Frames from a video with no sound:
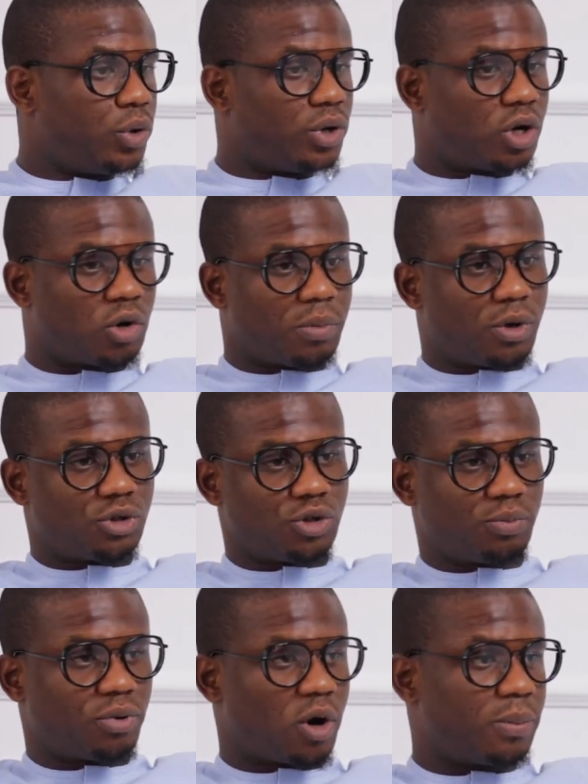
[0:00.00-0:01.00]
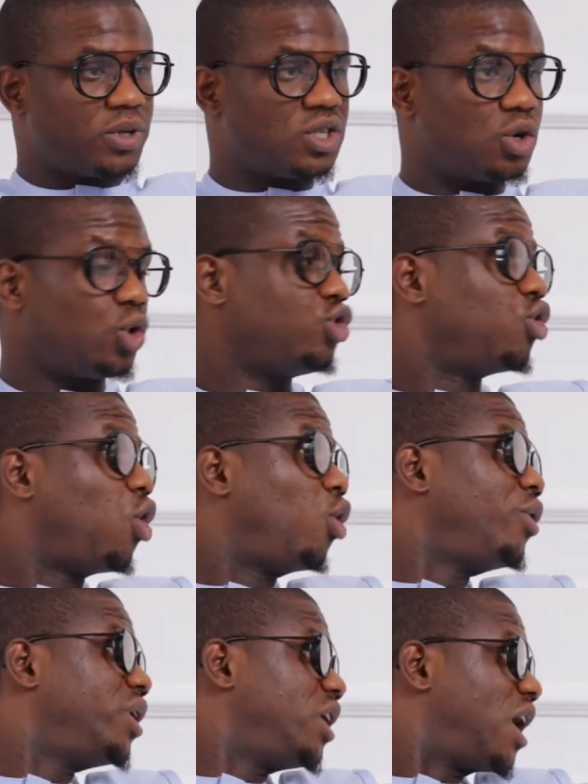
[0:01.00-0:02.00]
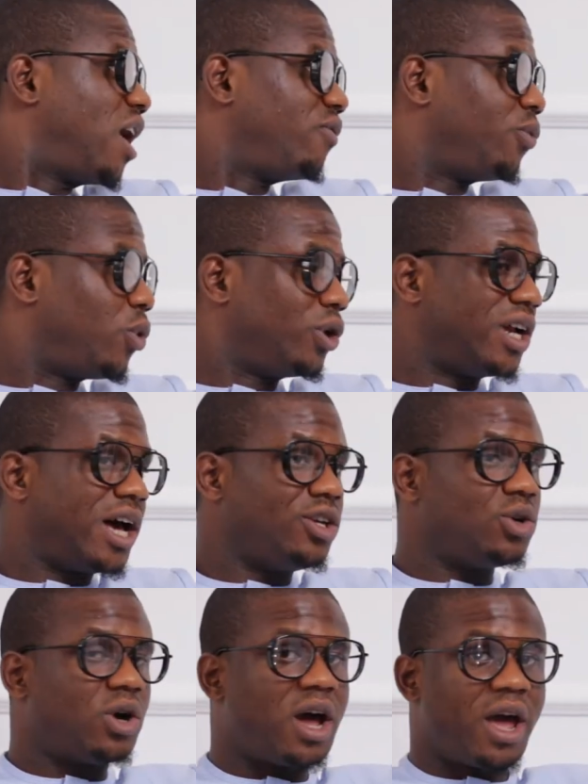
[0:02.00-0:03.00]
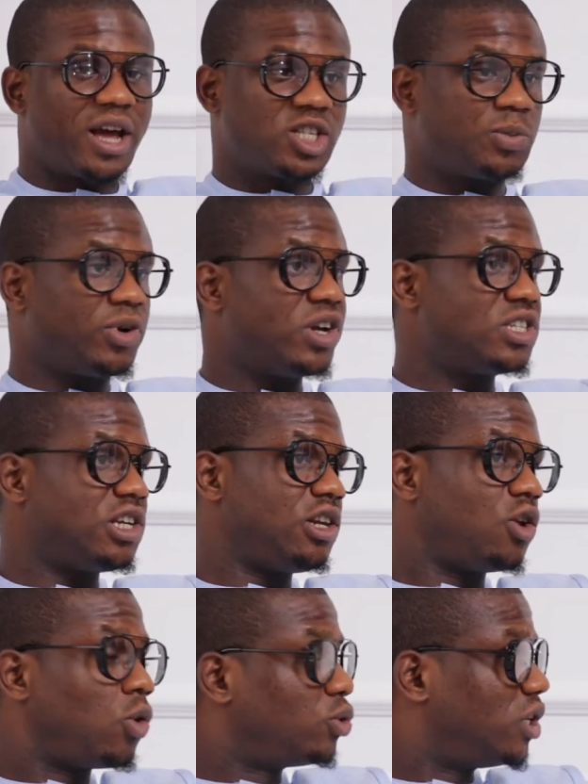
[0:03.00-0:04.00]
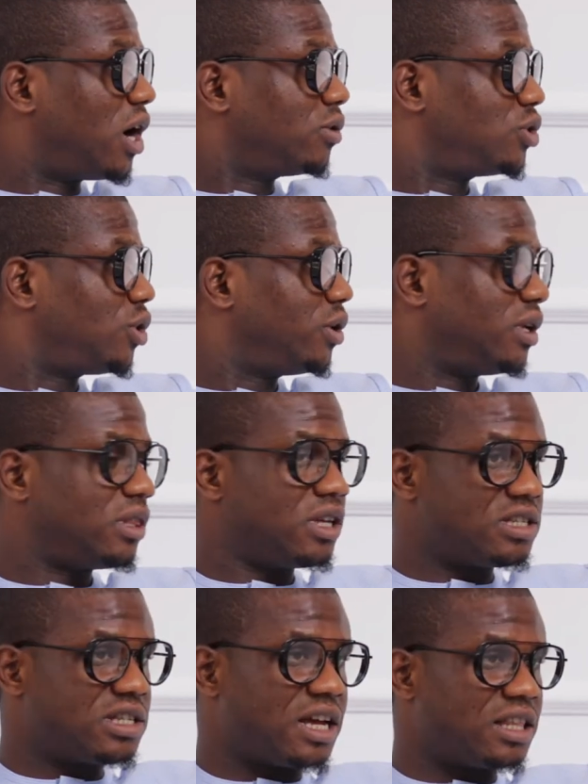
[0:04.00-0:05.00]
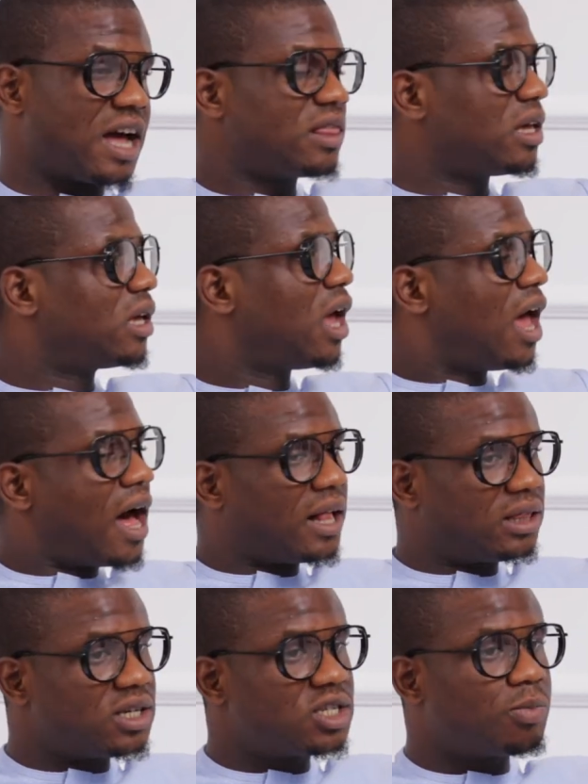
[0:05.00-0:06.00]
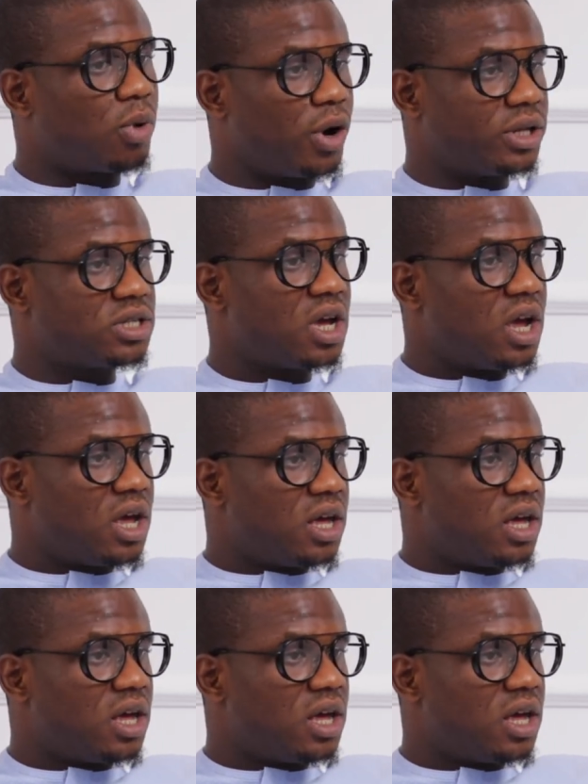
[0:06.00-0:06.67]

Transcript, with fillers: build a commercial property or you already have one and you're experiencing low downturn and things like that i think at this point